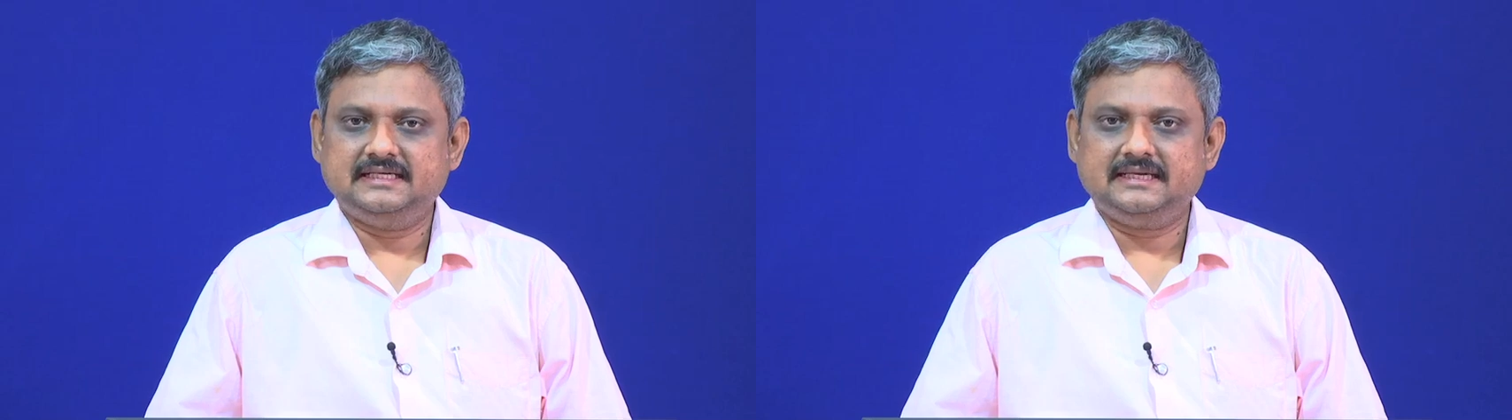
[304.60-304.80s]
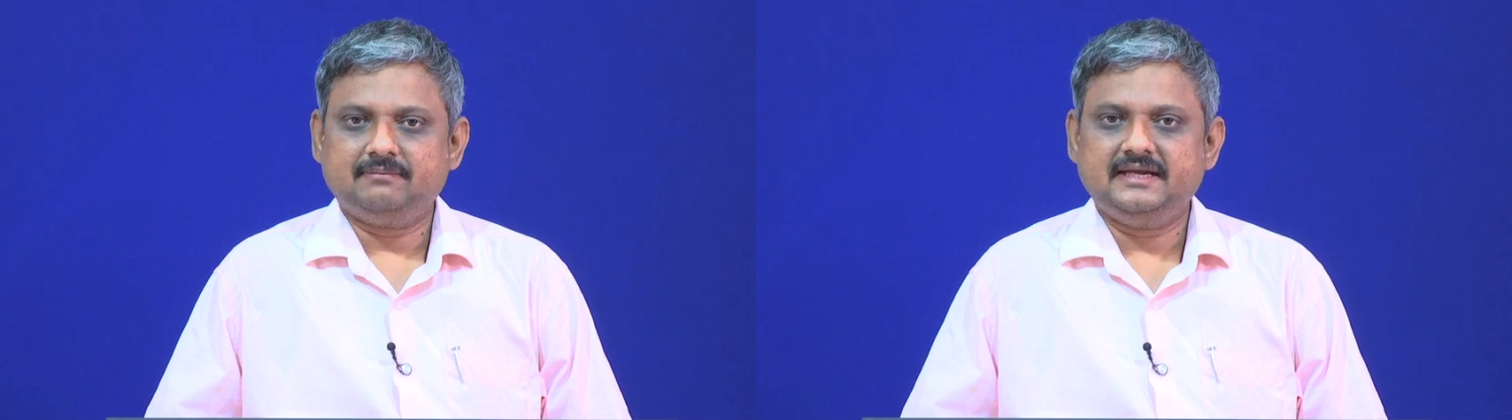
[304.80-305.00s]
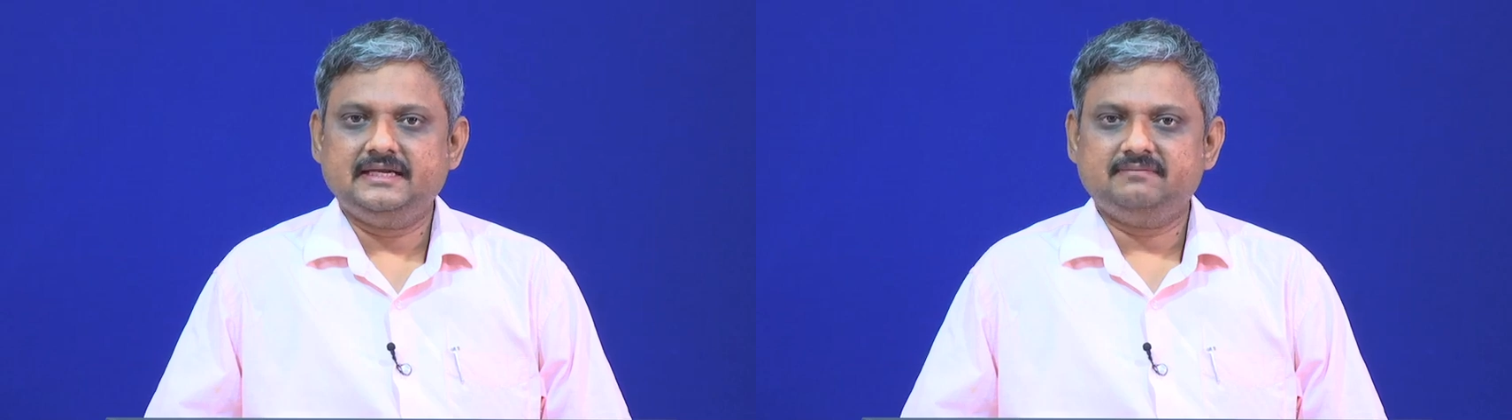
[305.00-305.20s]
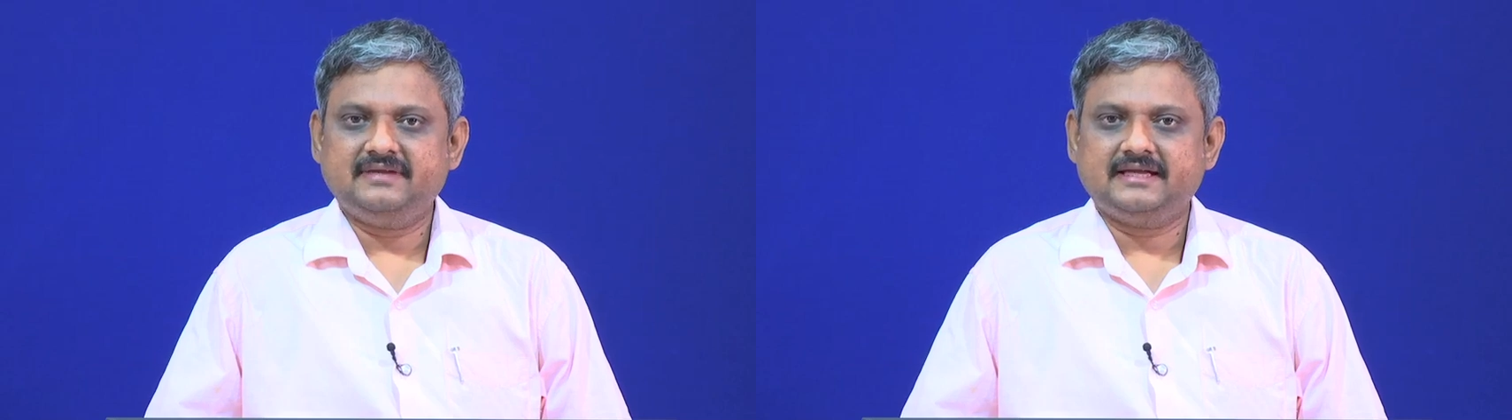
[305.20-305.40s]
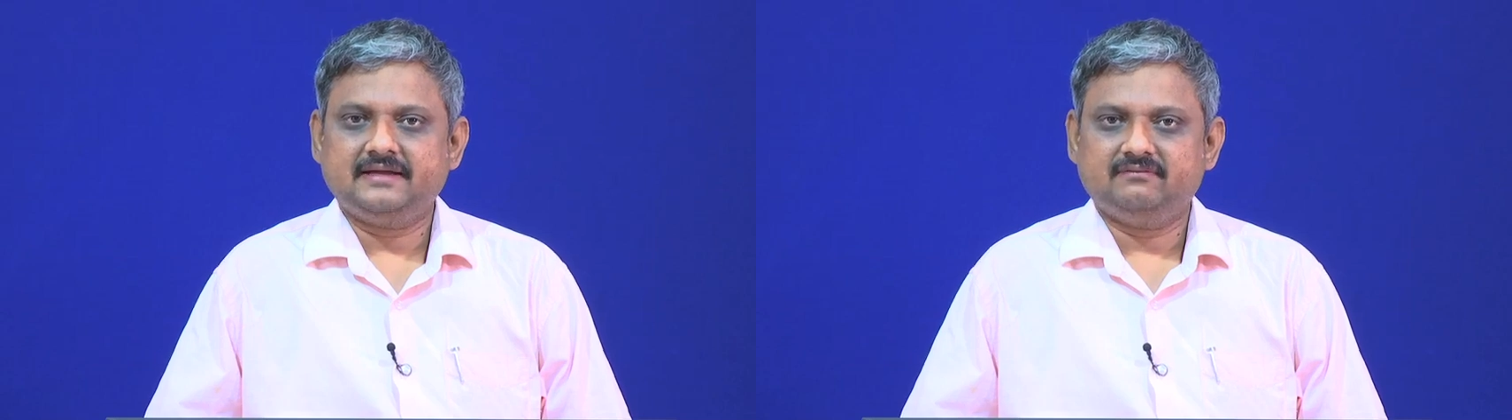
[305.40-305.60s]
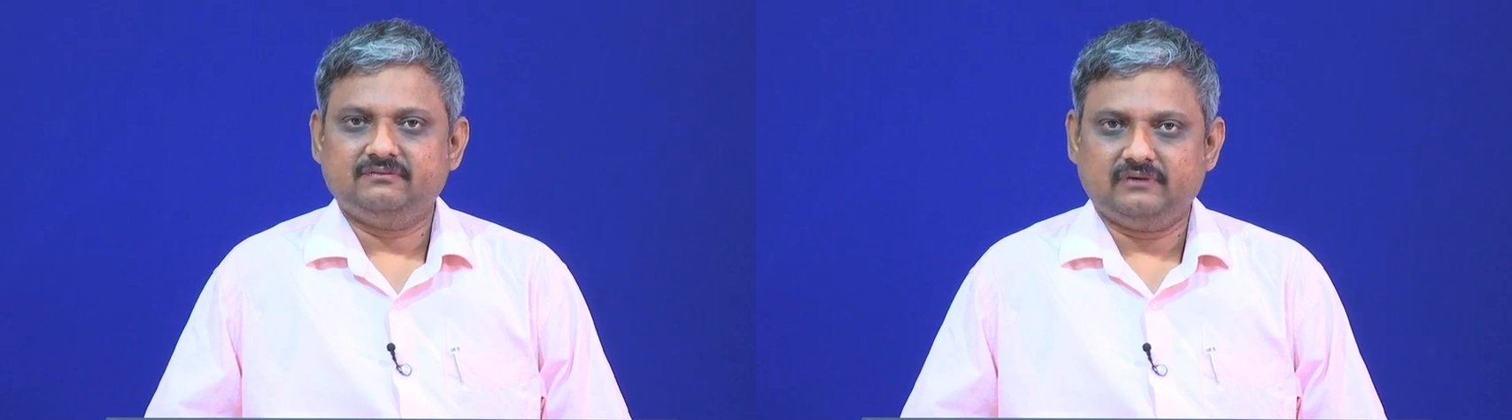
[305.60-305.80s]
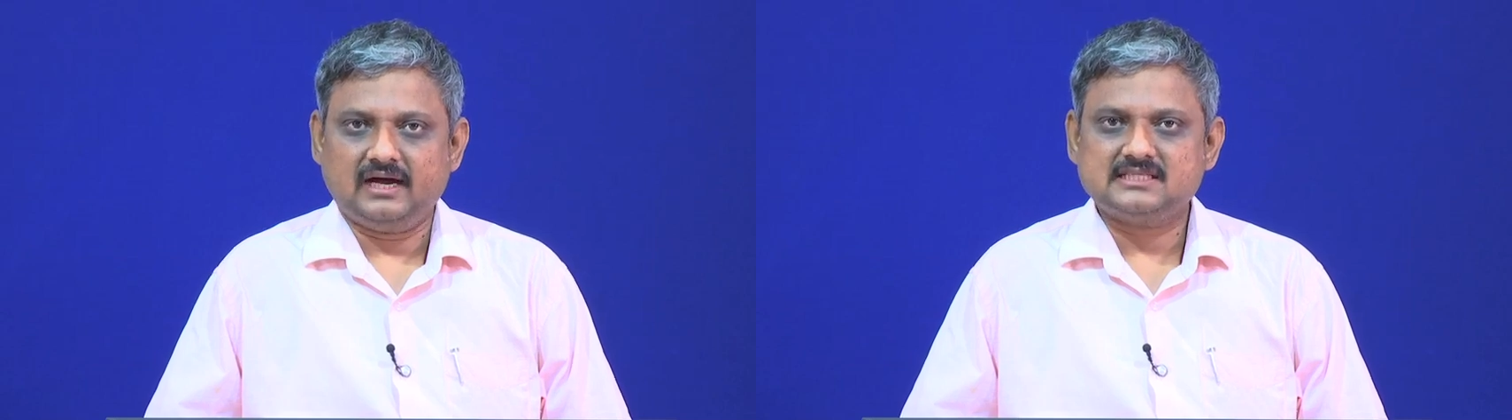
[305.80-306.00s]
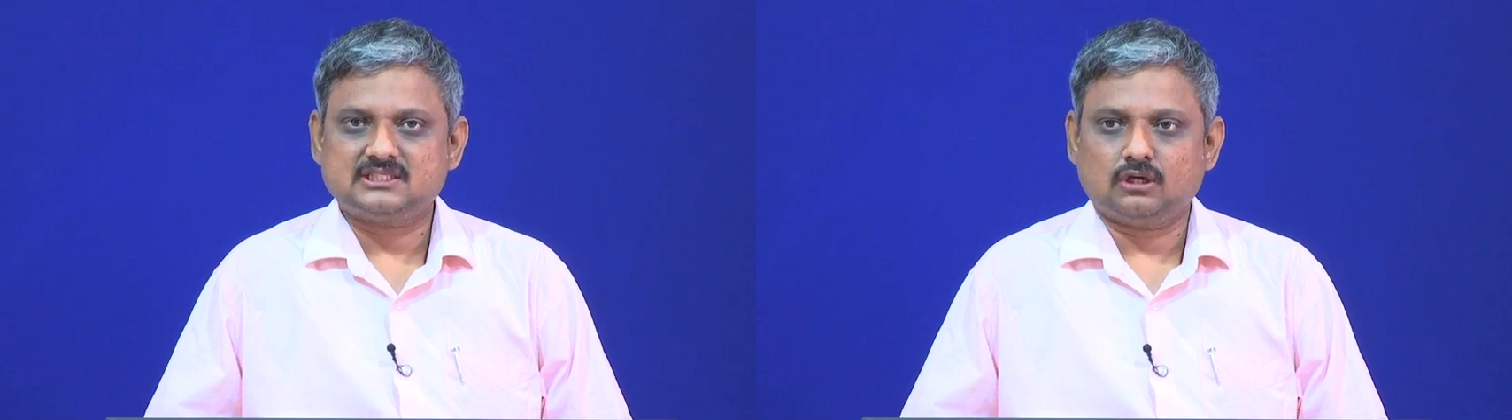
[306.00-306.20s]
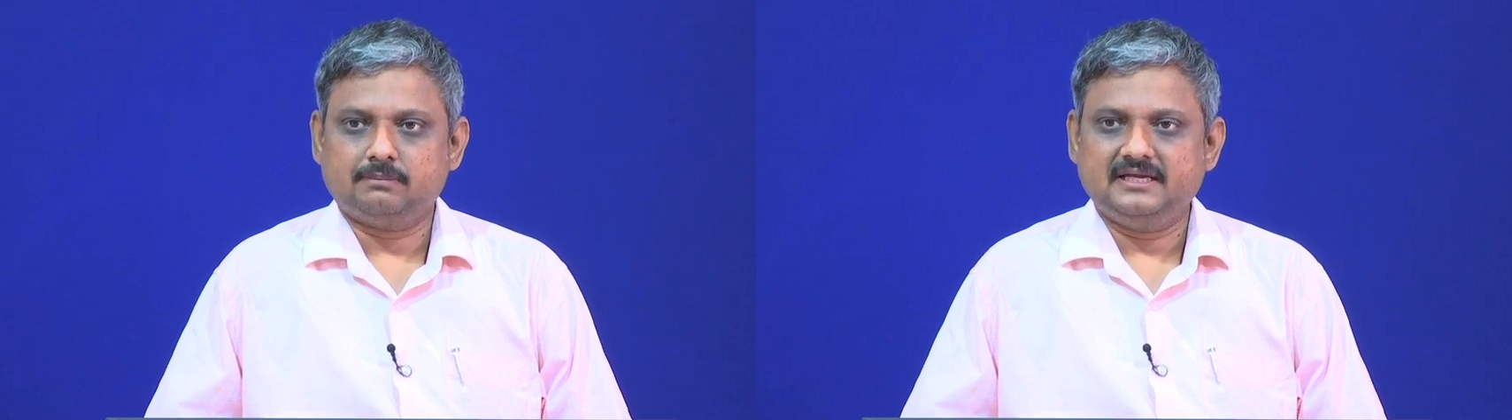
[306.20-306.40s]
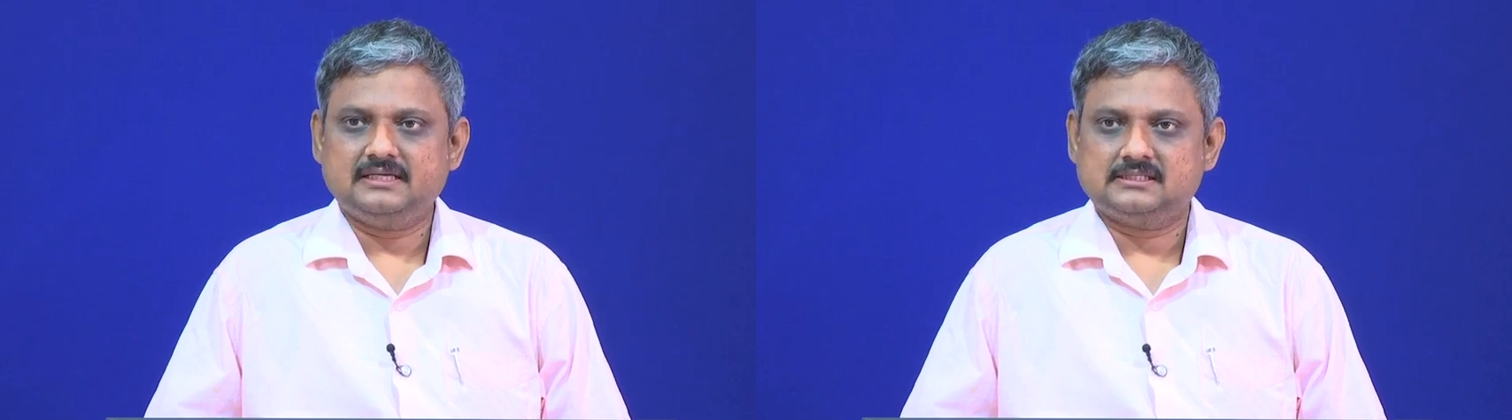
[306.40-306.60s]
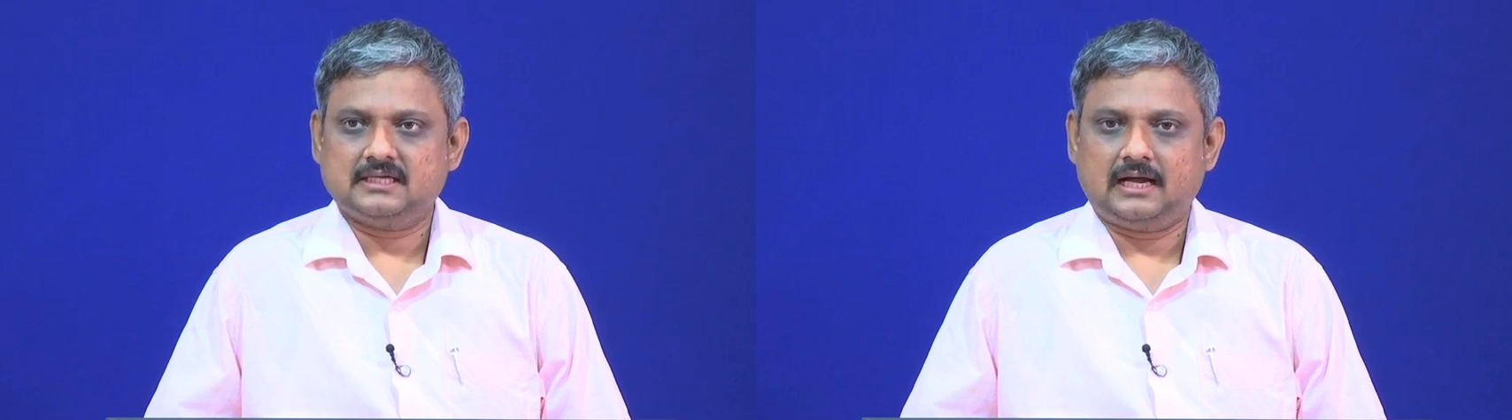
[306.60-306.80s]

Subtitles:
data mining being a vast topics,